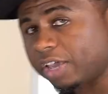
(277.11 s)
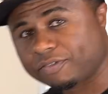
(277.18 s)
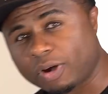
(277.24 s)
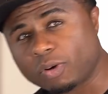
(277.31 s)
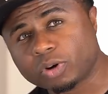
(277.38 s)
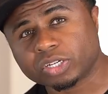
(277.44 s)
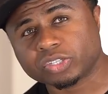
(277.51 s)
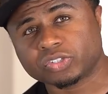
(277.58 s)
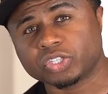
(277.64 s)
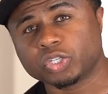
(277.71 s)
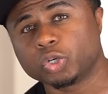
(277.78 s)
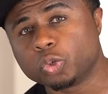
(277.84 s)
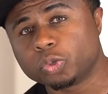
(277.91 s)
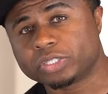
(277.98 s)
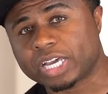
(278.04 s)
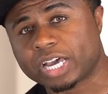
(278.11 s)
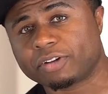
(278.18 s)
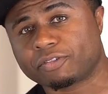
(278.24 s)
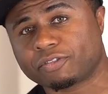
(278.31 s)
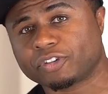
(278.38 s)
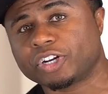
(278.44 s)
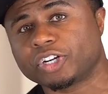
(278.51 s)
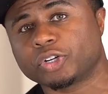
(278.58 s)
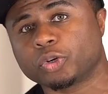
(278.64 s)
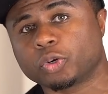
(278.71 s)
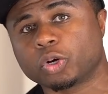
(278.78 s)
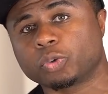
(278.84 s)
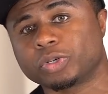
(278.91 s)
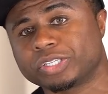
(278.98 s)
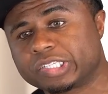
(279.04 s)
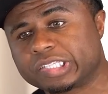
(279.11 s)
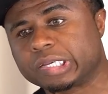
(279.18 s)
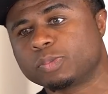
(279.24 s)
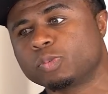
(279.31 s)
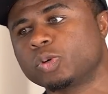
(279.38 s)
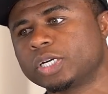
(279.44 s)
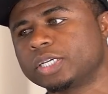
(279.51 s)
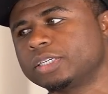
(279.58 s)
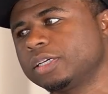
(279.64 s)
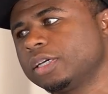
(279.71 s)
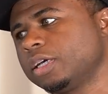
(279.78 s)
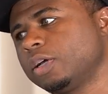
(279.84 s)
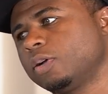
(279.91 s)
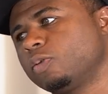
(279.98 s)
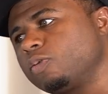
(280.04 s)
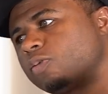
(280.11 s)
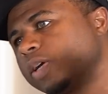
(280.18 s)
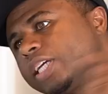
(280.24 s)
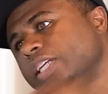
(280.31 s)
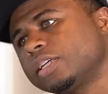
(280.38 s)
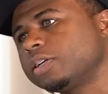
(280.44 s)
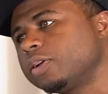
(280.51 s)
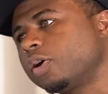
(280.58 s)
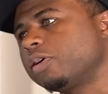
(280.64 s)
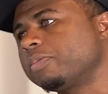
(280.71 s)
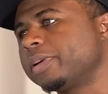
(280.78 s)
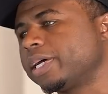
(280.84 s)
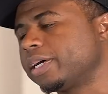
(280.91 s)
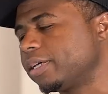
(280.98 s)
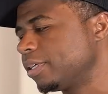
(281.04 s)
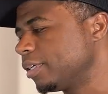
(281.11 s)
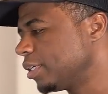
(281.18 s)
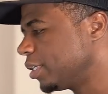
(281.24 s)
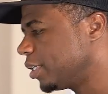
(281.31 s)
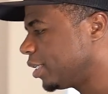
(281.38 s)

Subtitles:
If I want to see who is at the front door when someone ring the doorbell,